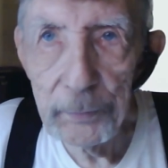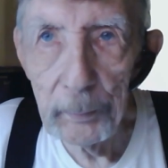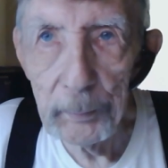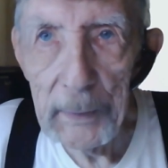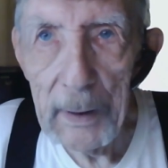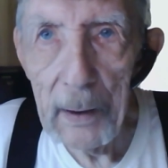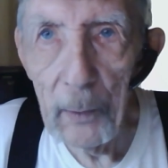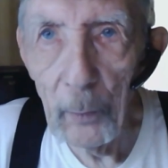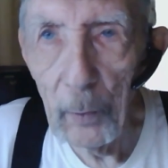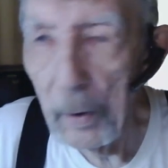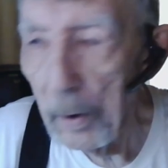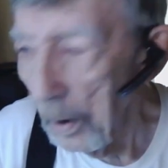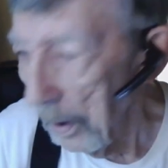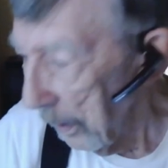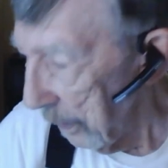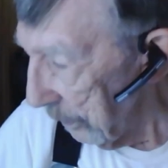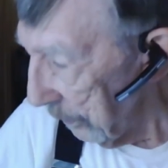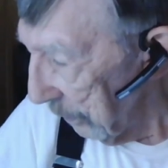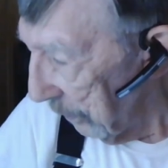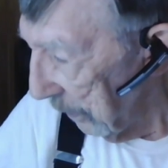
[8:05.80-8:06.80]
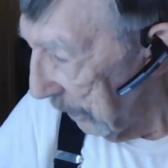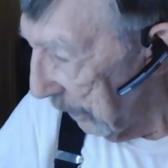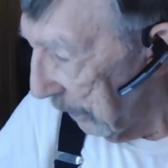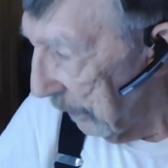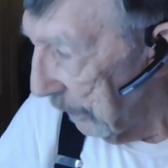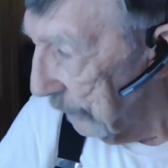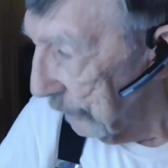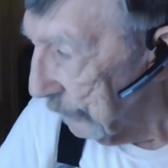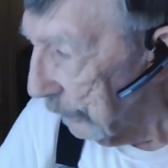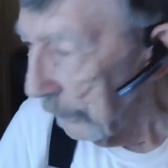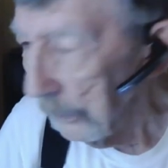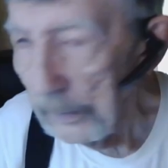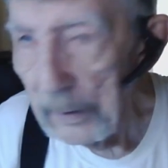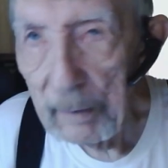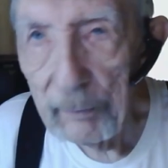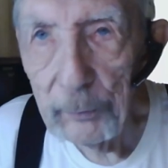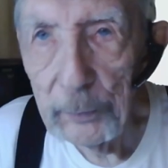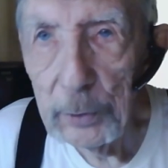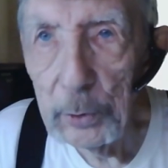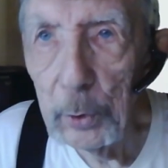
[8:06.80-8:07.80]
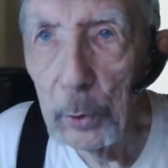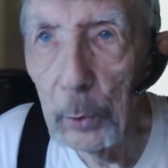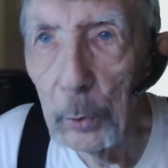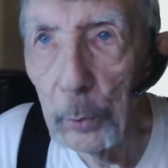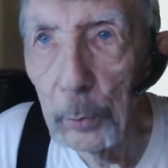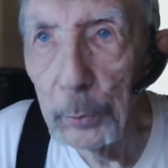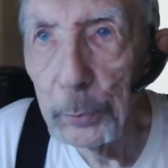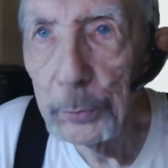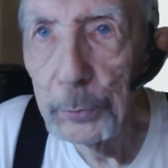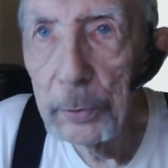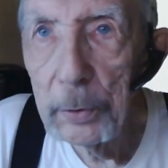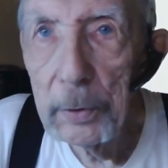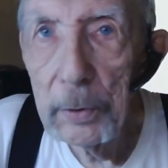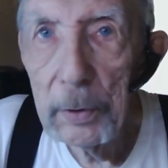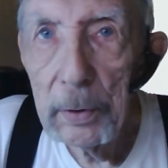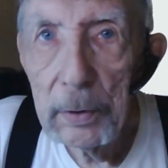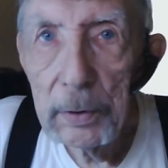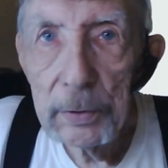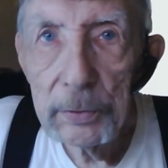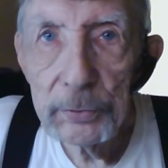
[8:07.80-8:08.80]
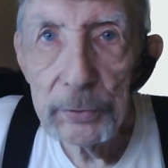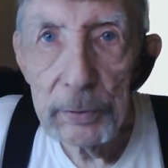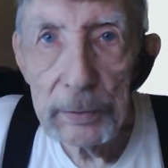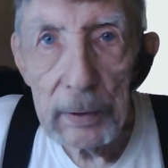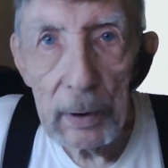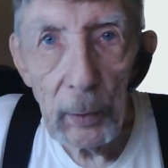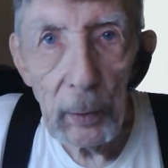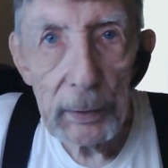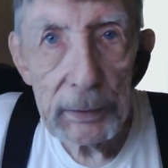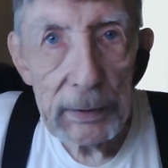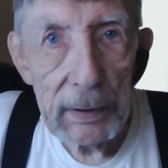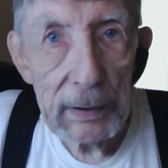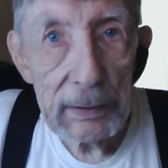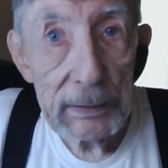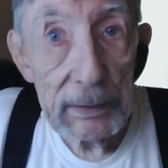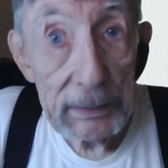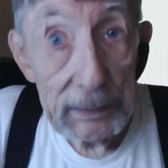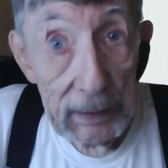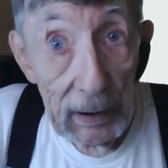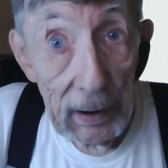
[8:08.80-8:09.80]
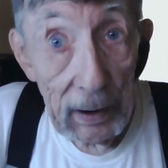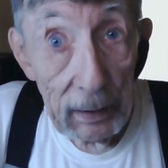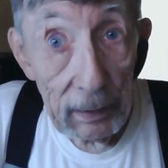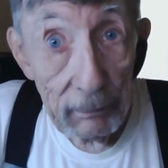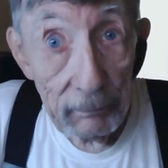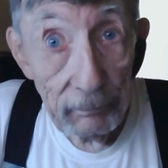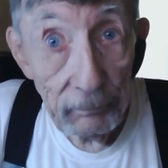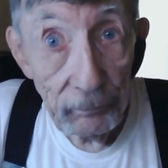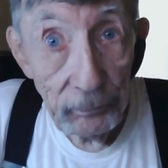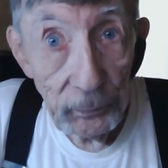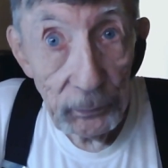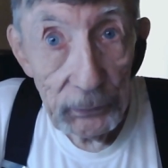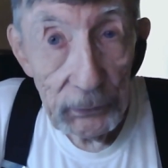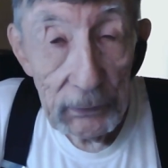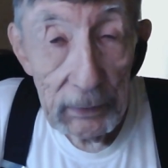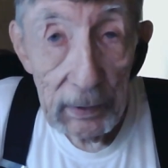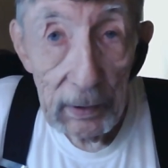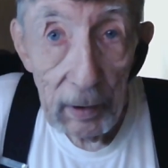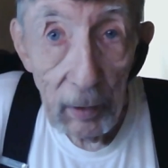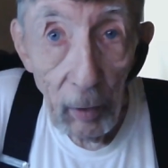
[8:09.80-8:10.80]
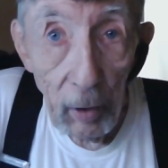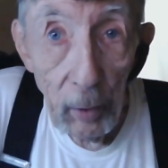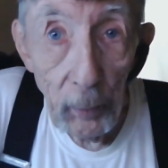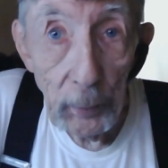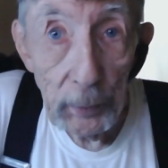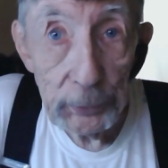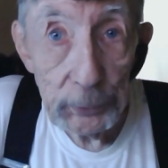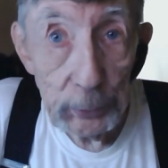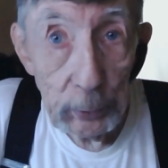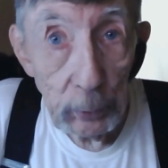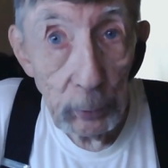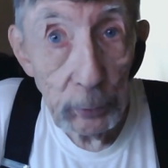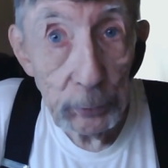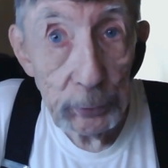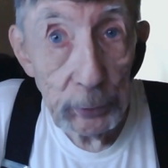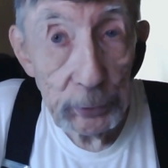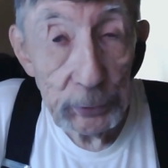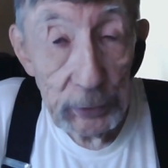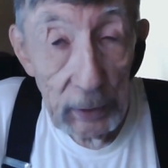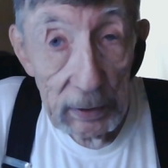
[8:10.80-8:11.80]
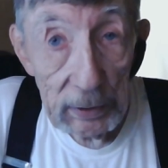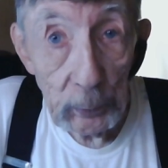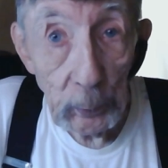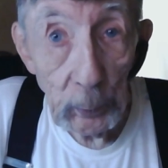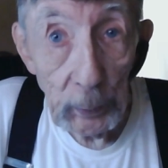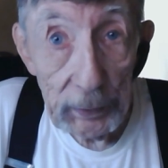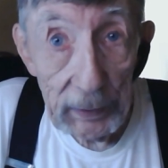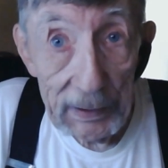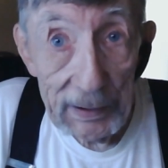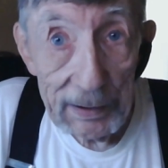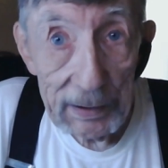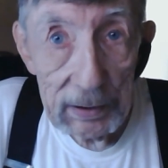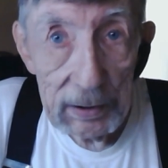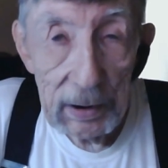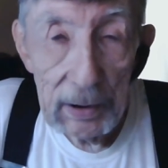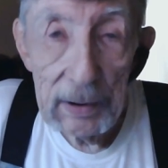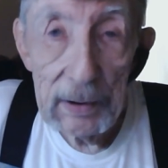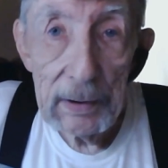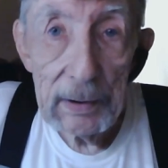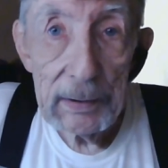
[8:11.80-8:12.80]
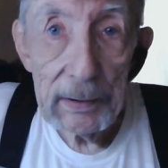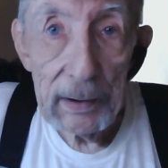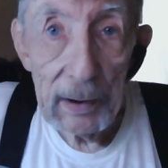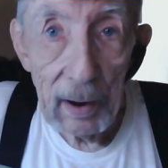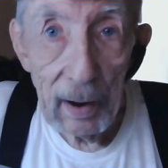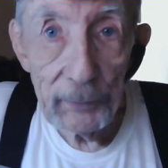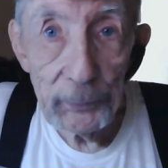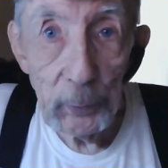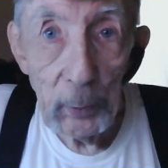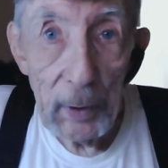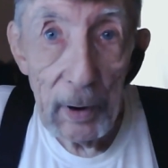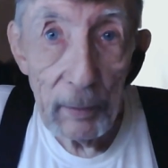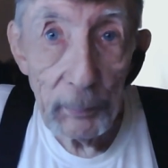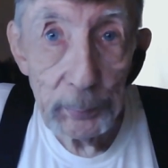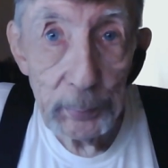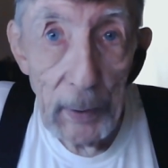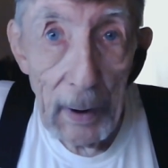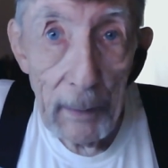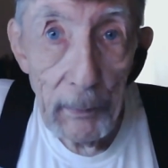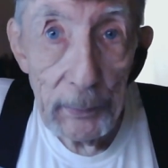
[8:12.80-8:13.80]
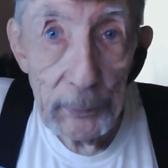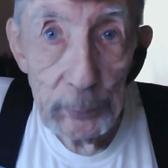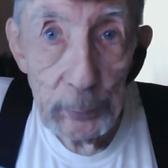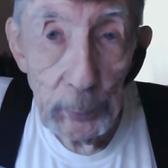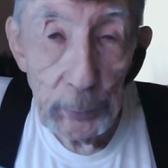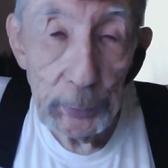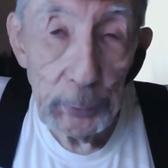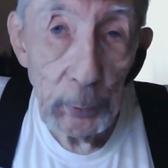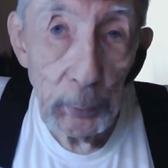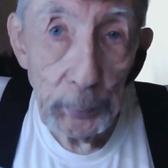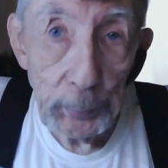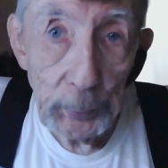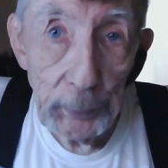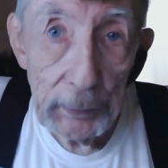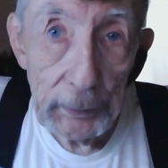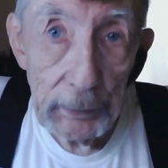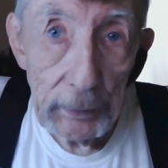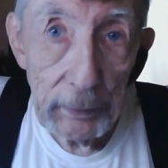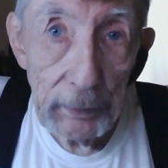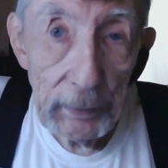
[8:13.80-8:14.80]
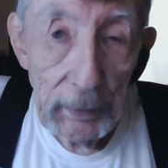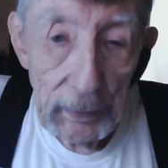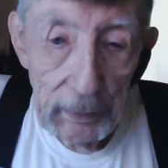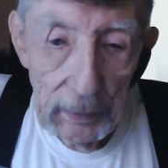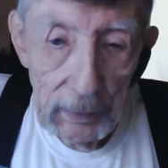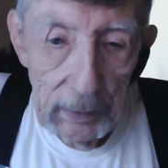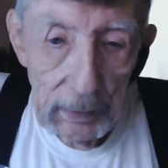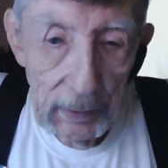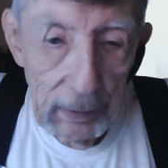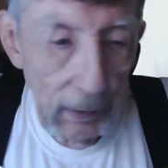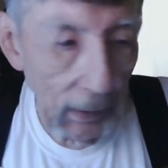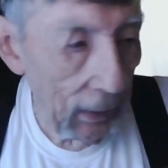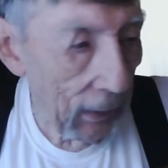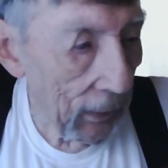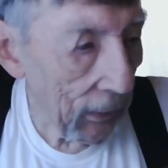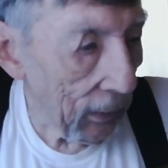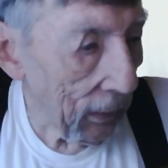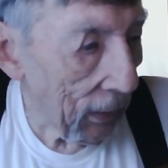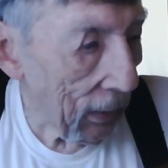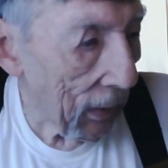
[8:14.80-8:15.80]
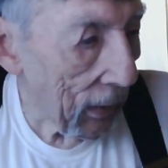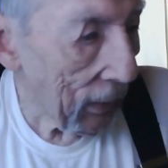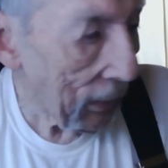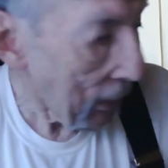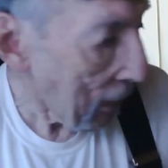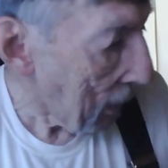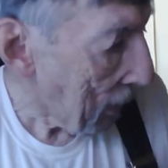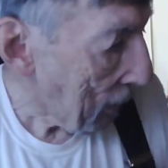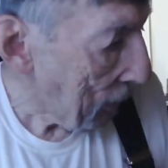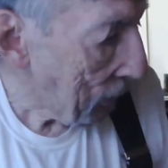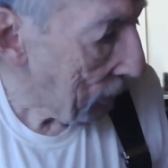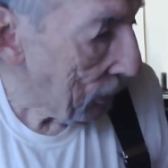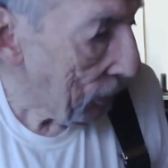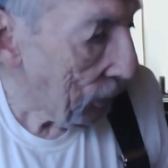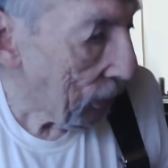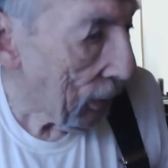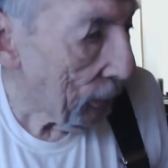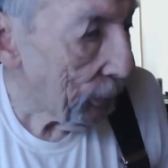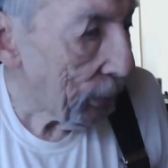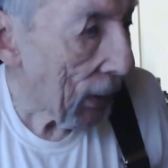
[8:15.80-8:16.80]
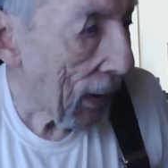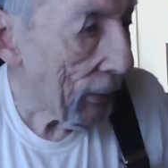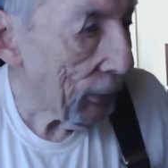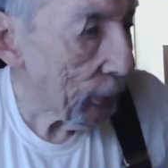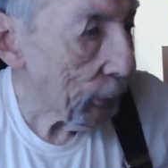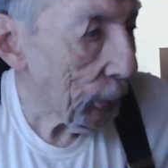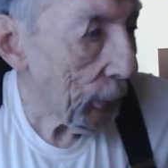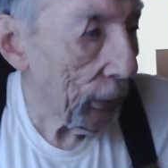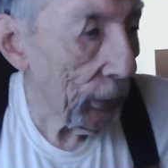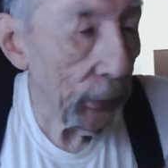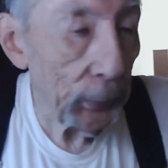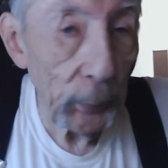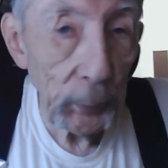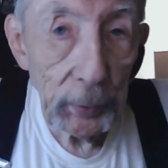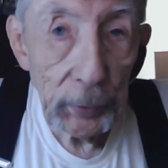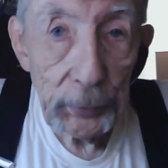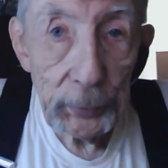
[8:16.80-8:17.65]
from now on to never use generic ink again. Always use a genuine ink. Now, if you have problems with your printer and you have problems with